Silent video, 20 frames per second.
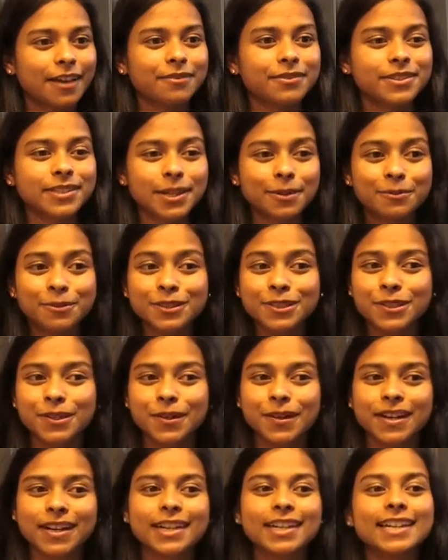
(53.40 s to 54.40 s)
have a double
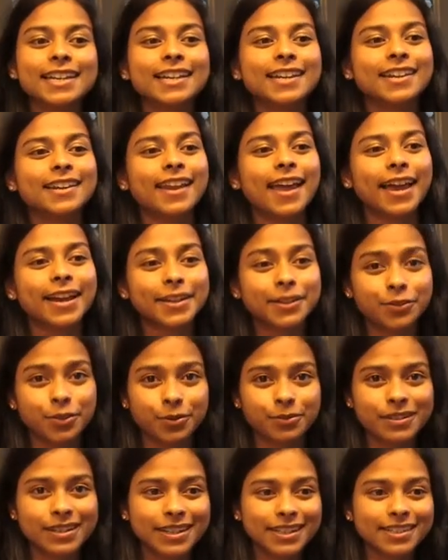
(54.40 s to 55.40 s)
degree in
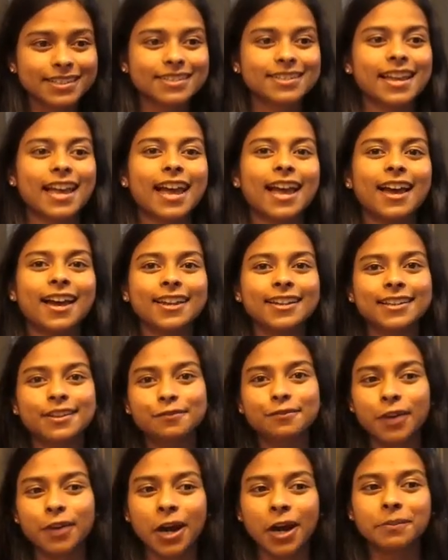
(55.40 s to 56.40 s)
economics and
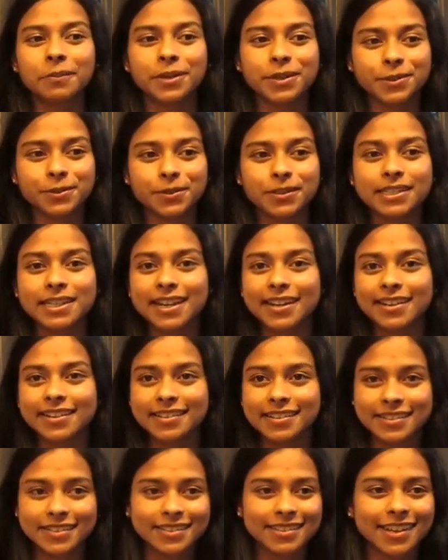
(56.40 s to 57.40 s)
environmental
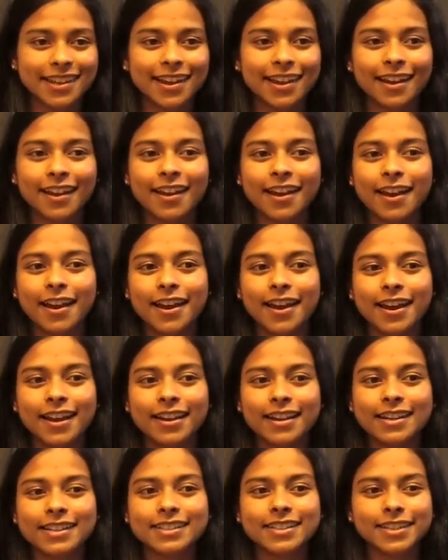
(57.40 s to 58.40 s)
studies.
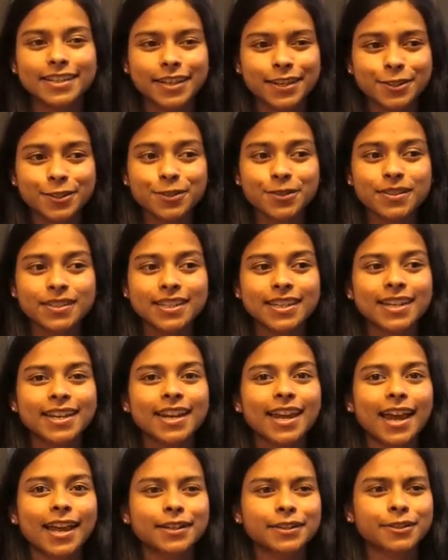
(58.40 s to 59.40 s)
It's an interesting
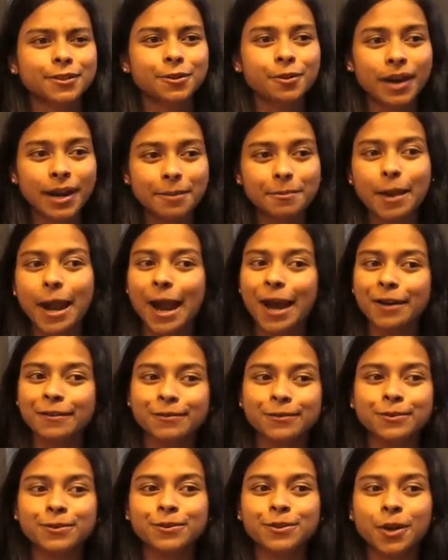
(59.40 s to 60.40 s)
and quite
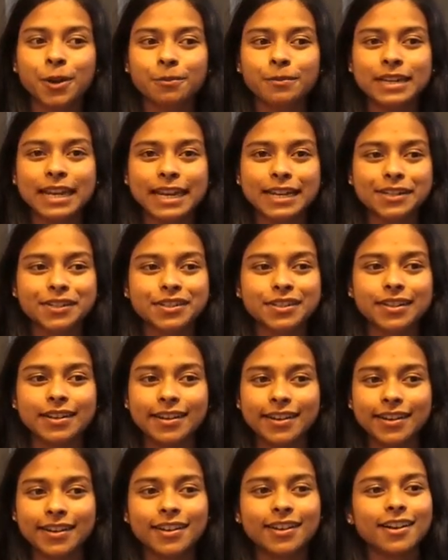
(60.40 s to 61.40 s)
powerful combination.
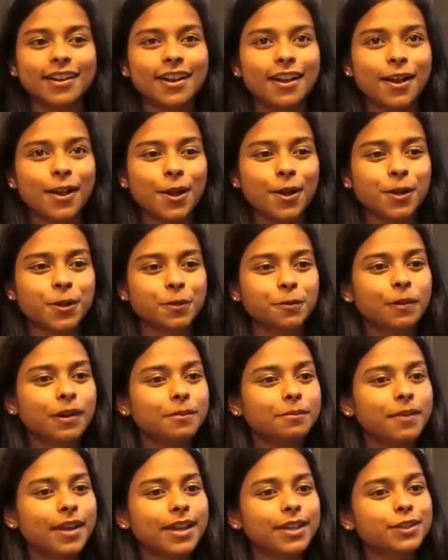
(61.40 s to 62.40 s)

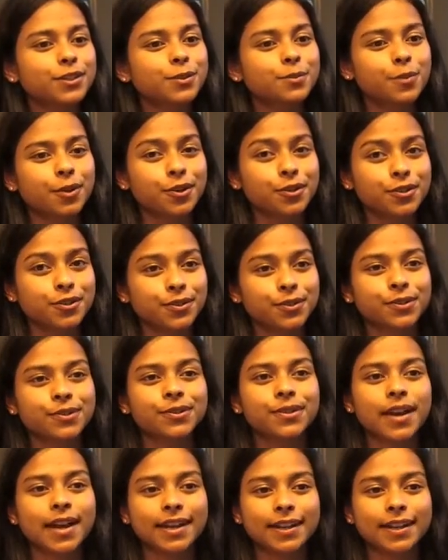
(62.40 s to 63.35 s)
What made you pursue